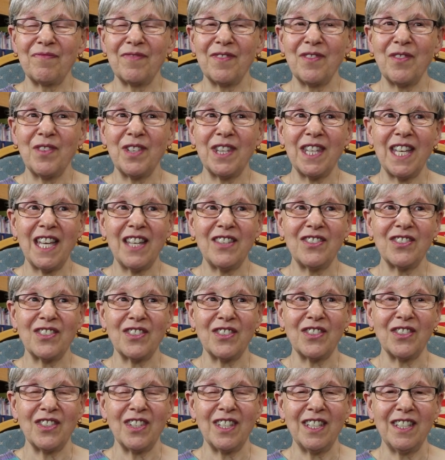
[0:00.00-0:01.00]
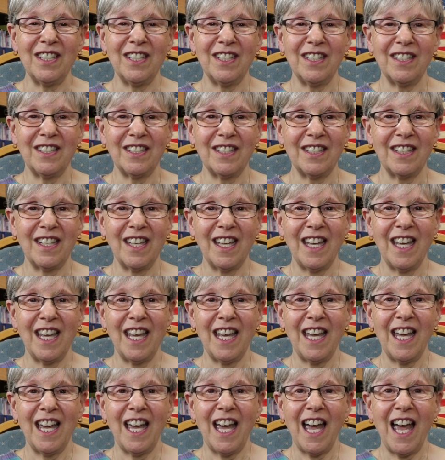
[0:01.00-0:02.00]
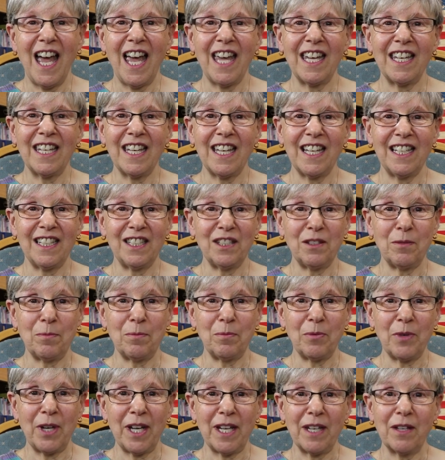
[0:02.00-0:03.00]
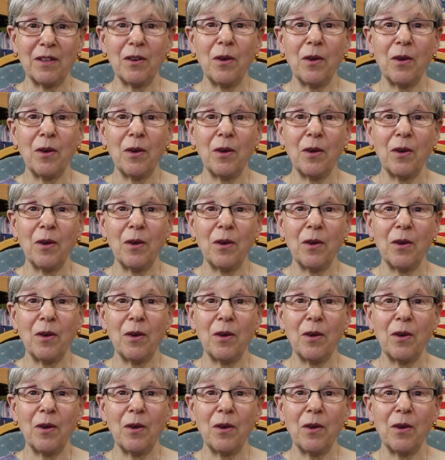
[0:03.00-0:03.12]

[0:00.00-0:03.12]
Well, that's good. I got a little break.